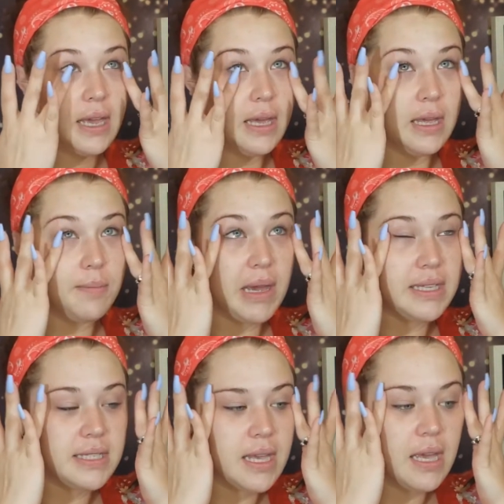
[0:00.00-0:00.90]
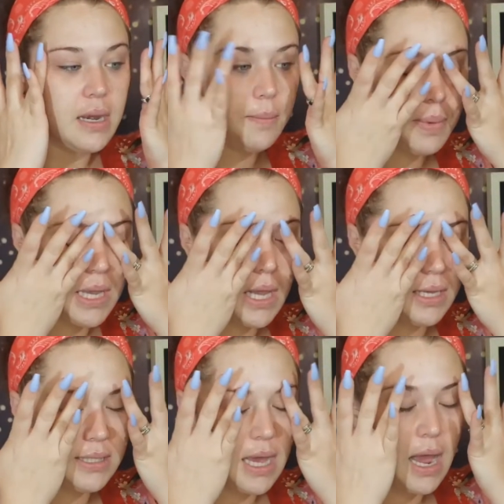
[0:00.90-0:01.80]
it in my skin
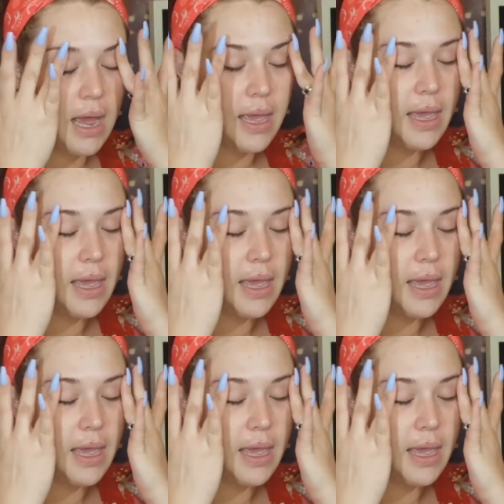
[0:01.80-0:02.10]
because I